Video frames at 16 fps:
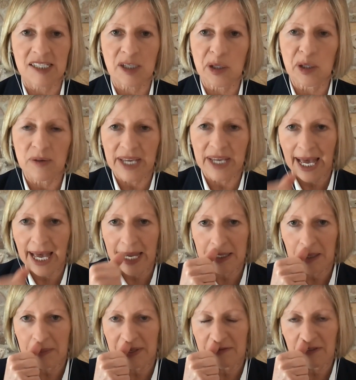So you get,
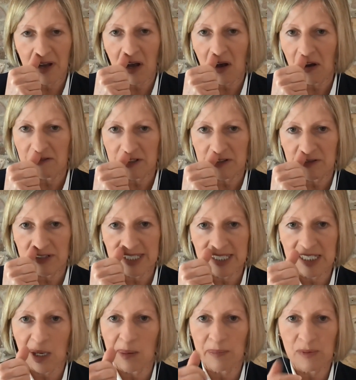I mean, for Harvard, for
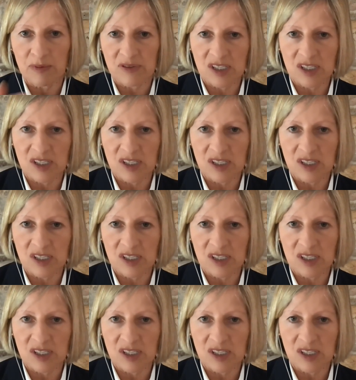example,